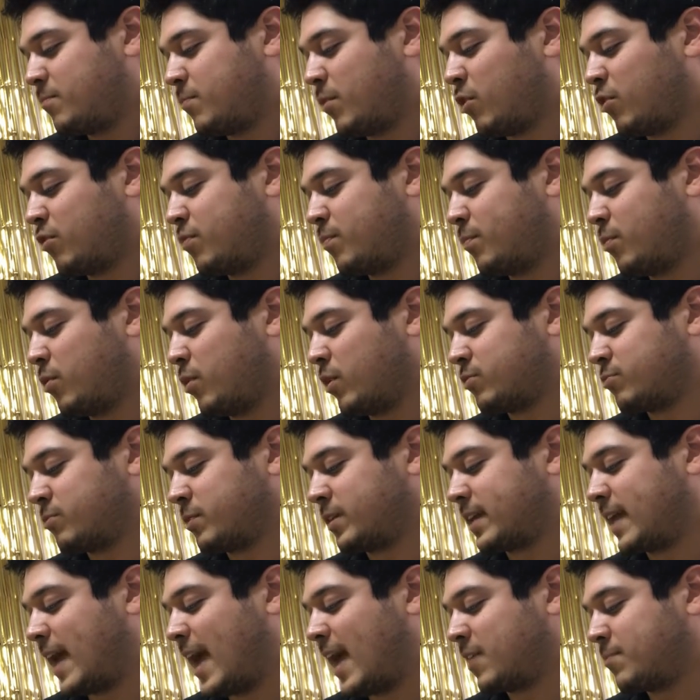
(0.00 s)
Both boys were
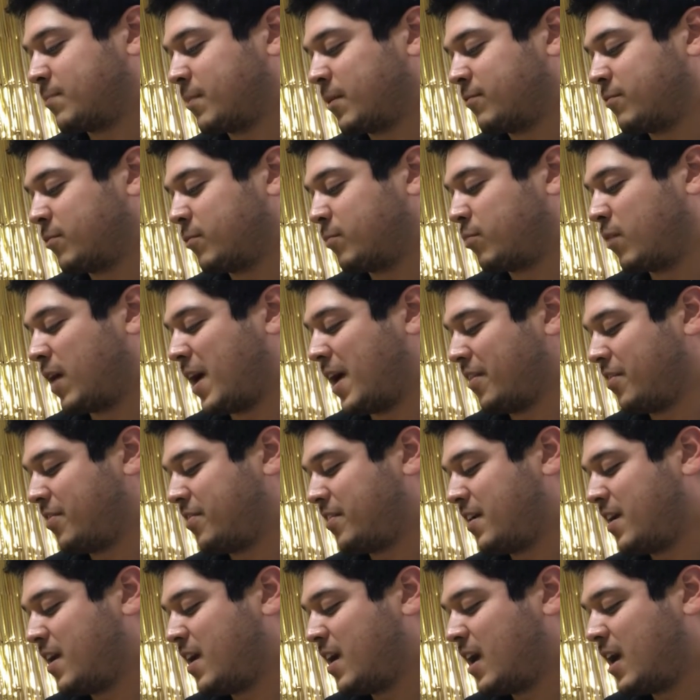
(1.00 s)
gasping for
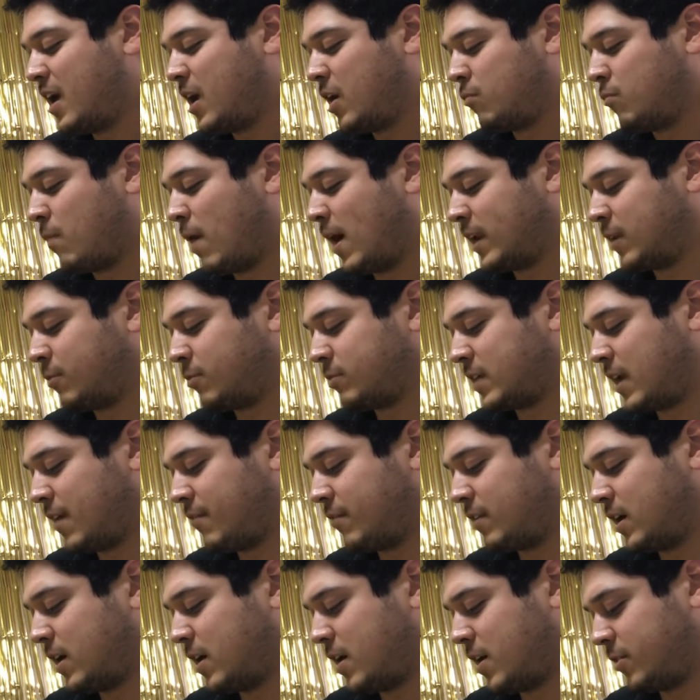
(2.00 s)
breath. Rondé was
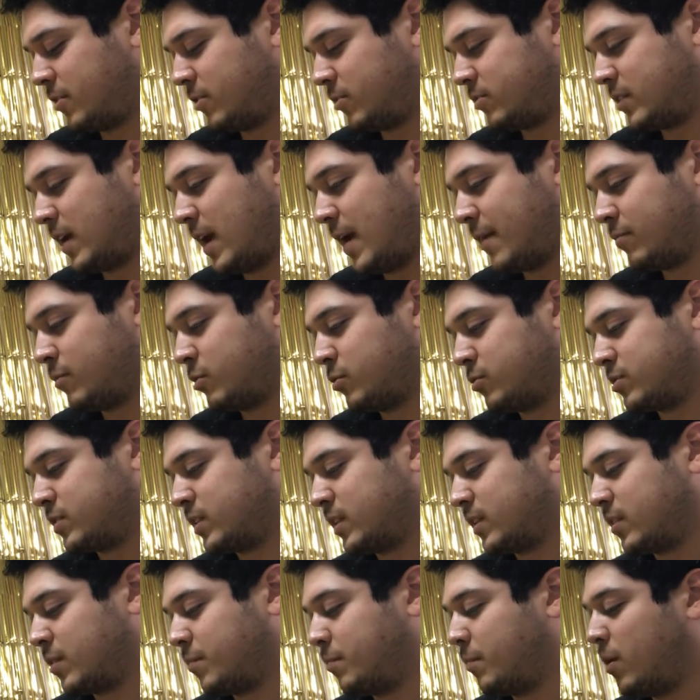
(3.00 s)
having a harder time
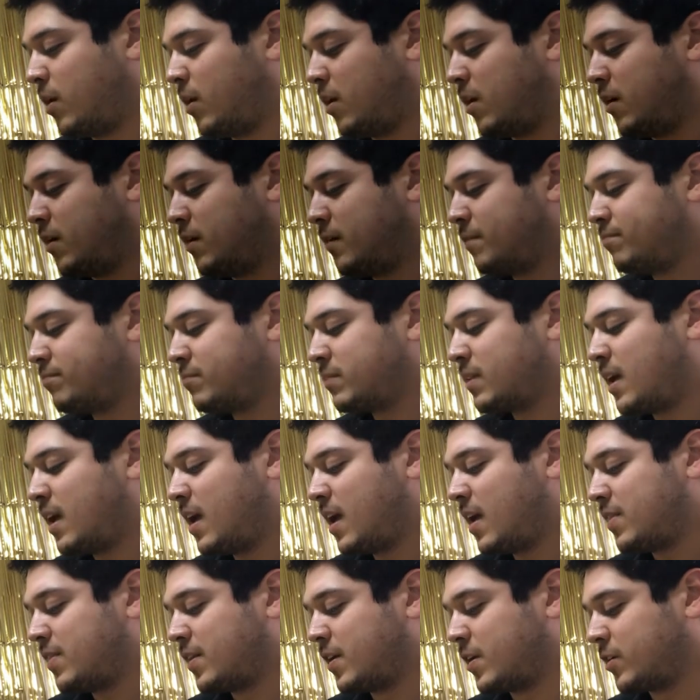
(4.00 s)
loosening the ball.
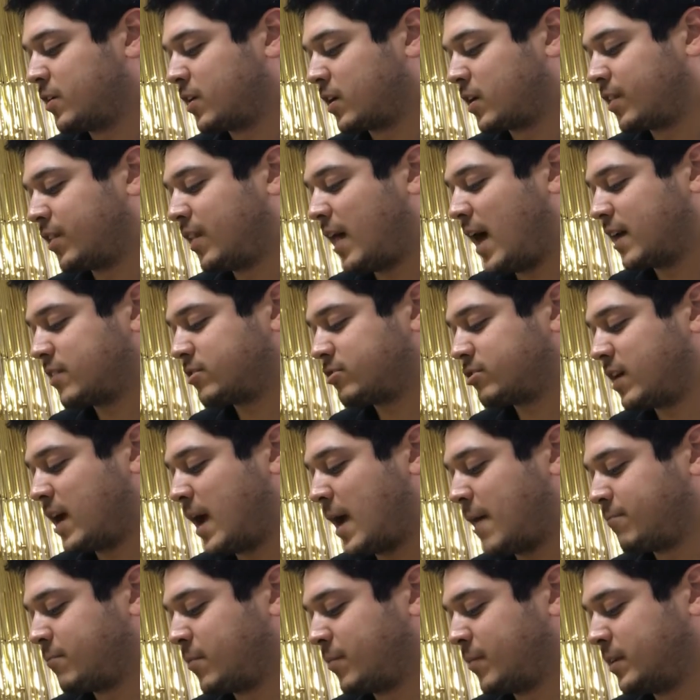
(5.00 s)
They heard a clock
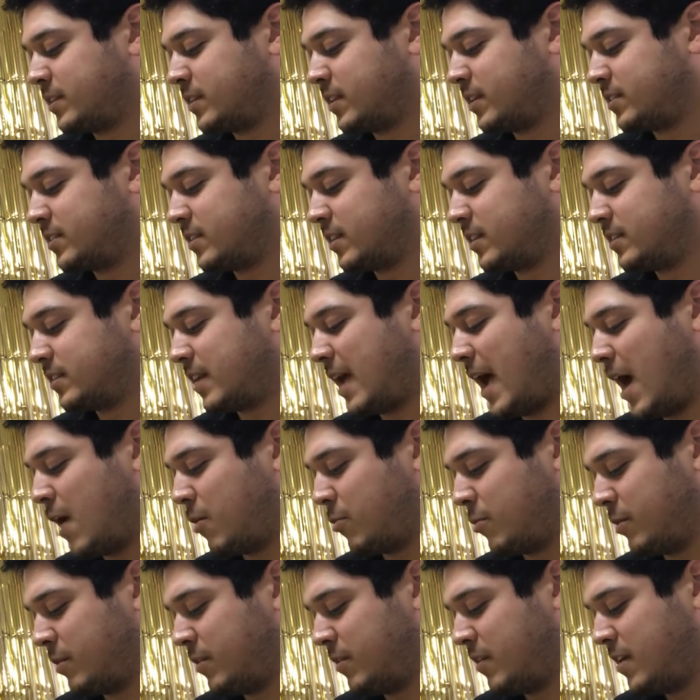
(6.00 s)
chime from a distant
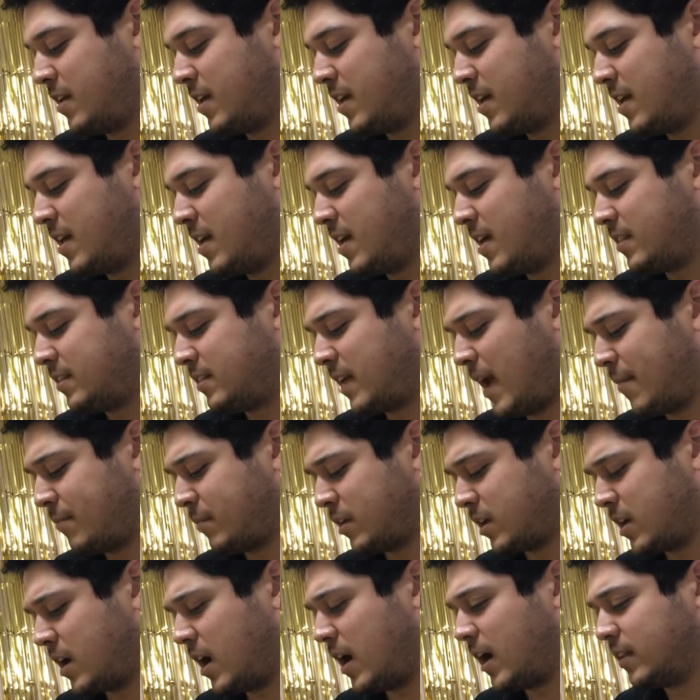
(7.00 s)
tower. Time
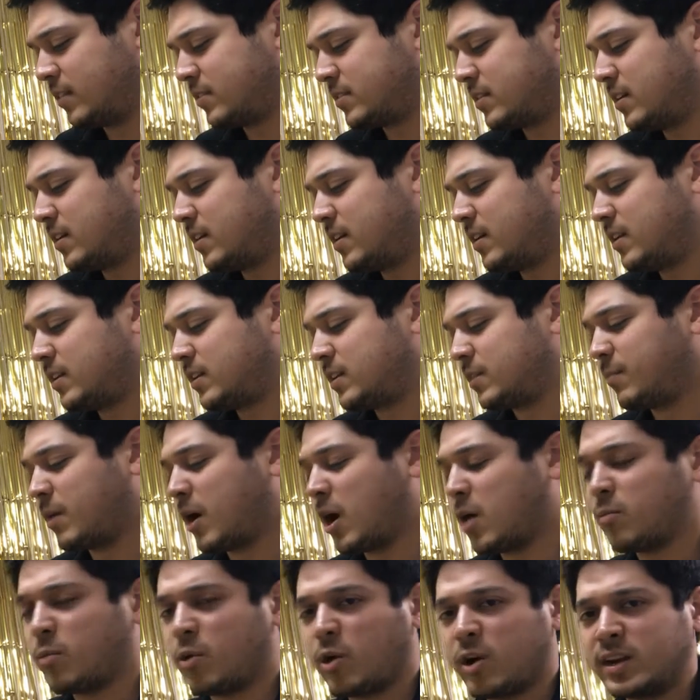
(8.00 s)
to cut.
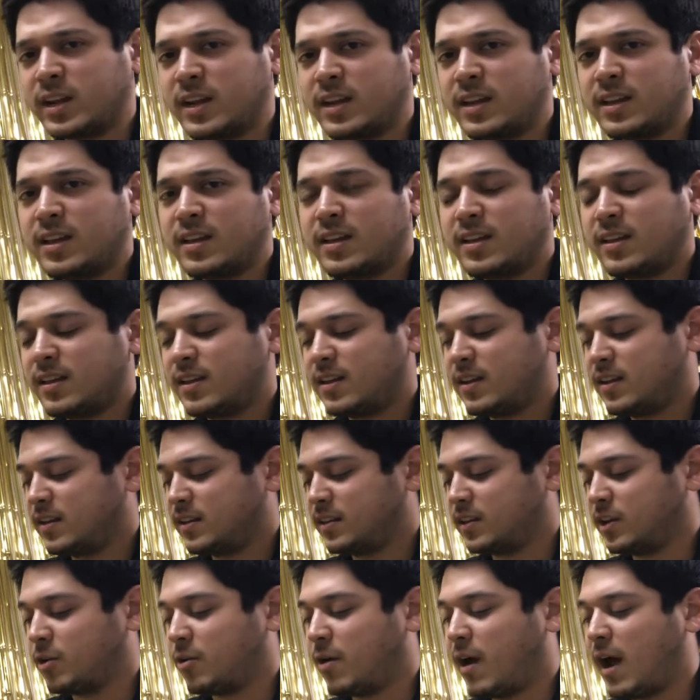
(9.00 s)
Tomorrow morning?
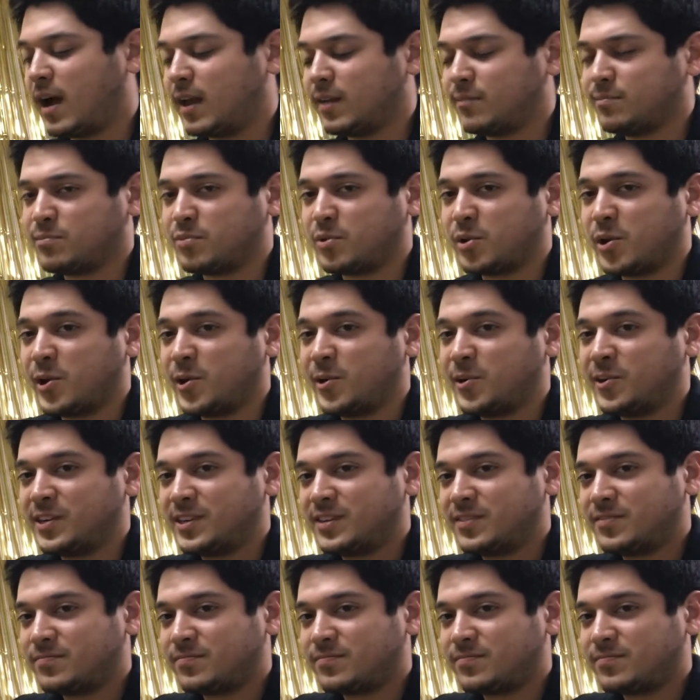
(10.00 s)
You're on, bro.